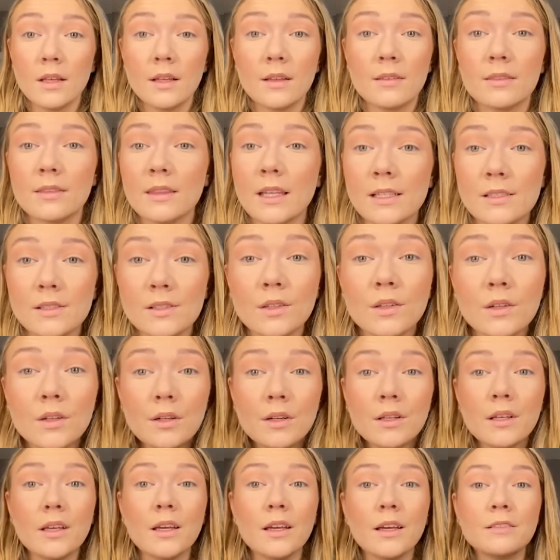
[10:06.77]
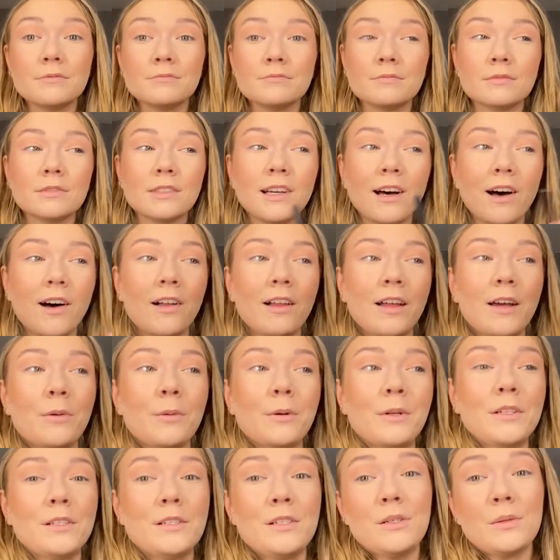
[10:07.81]
that's literally all I
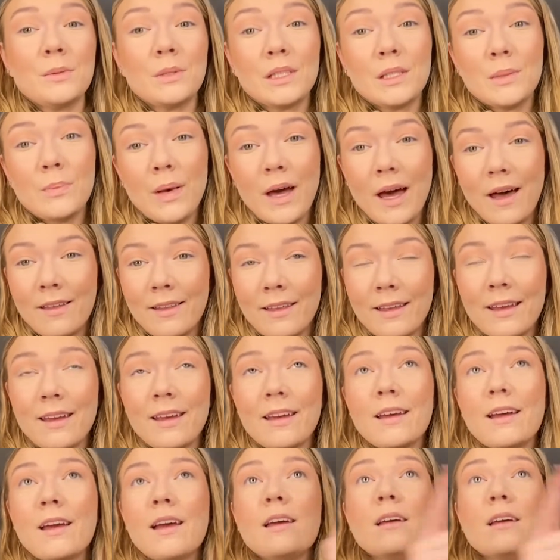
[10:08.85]
want to do with the palette.